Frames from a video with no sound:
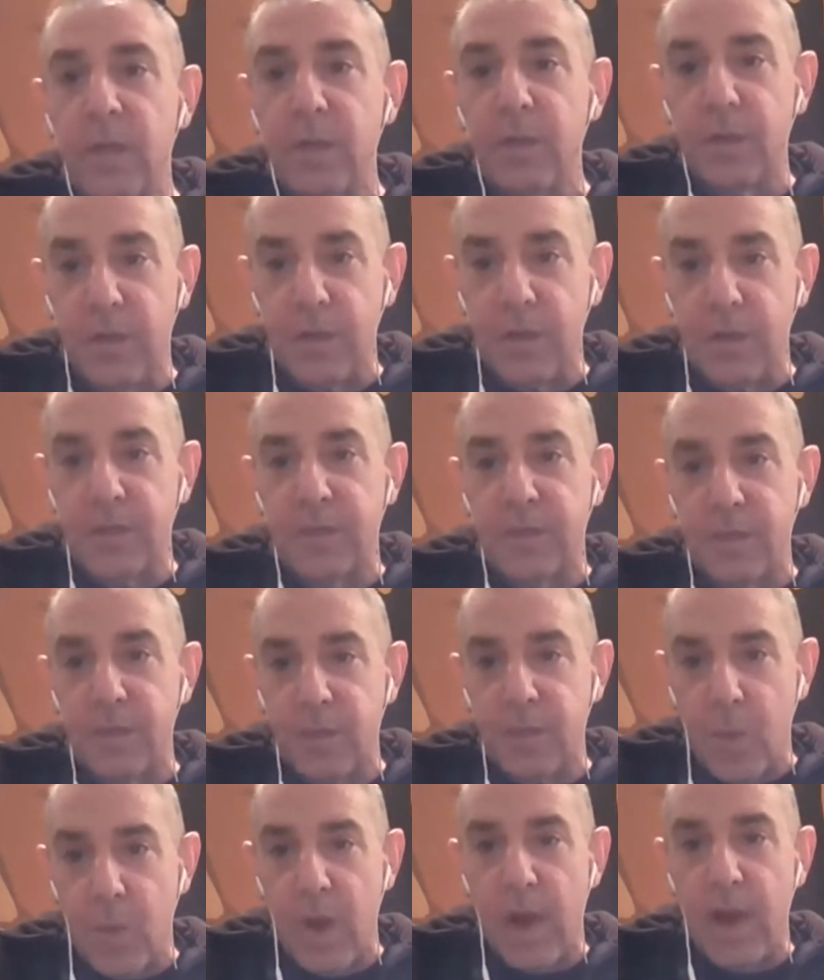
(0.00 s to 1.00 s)
This is
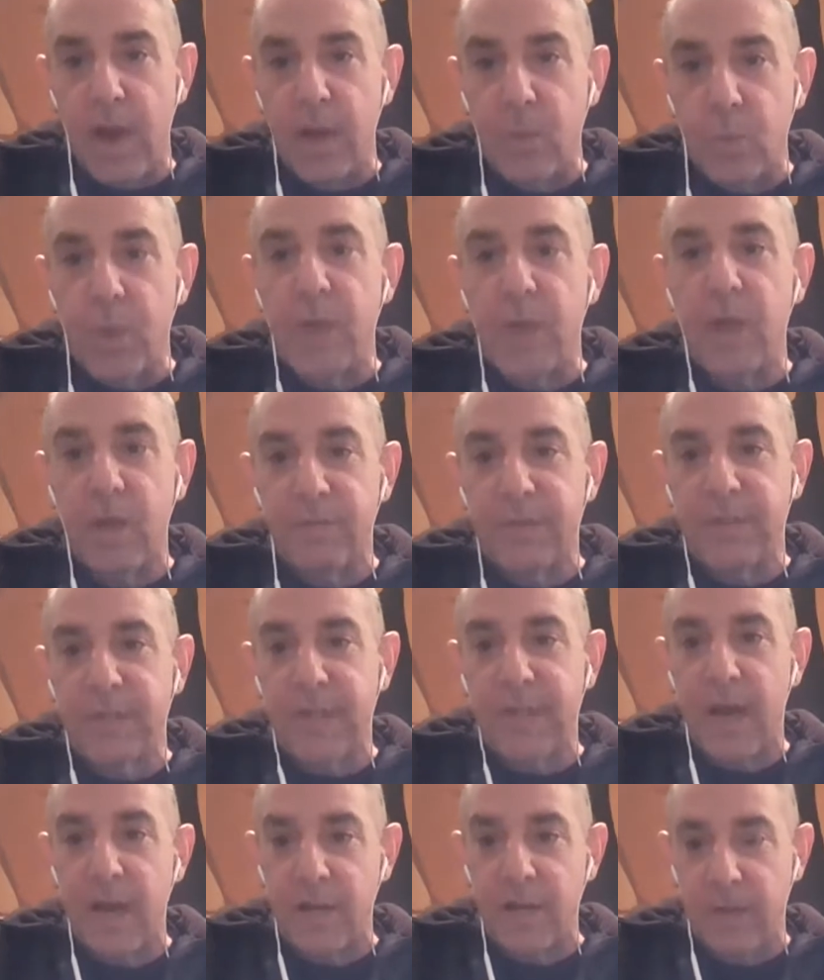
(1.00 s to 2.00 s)
why we have
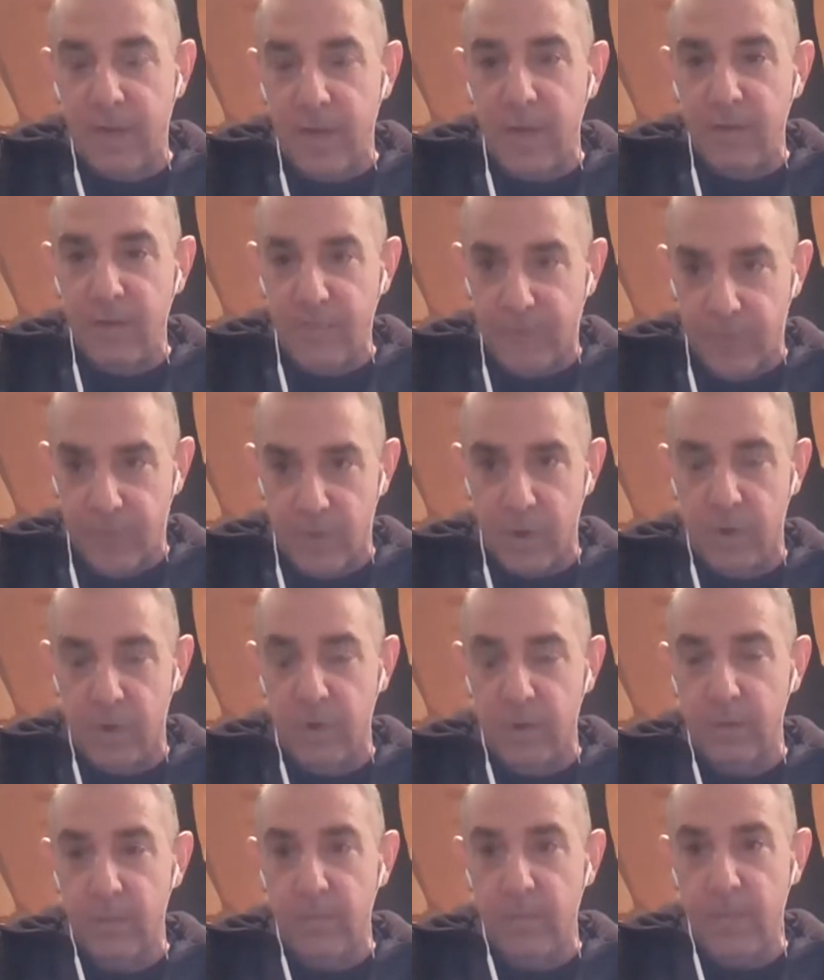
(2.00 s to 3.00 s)
signed in for.
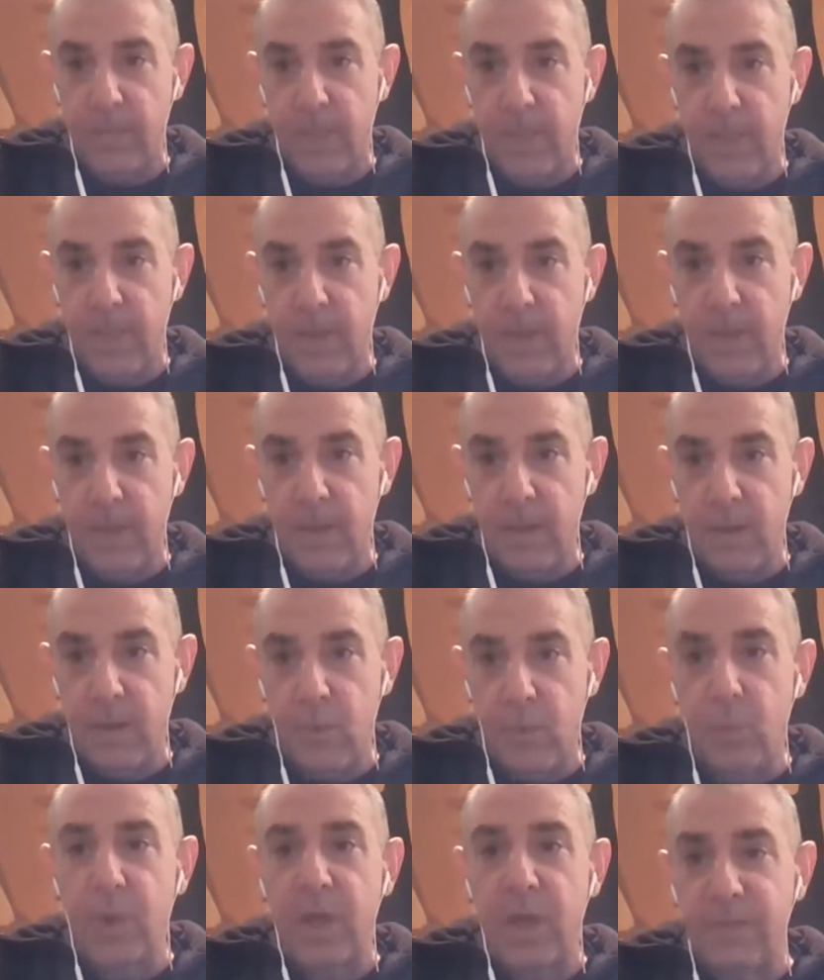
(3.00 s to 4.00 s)

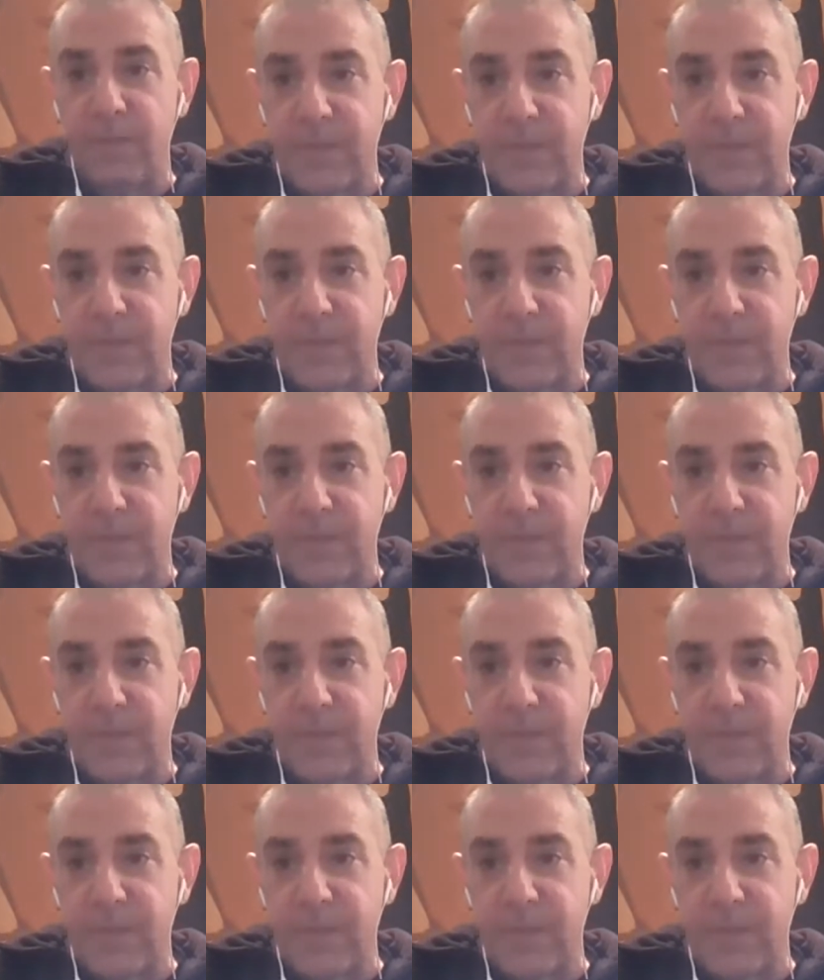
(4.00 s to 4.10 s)
We have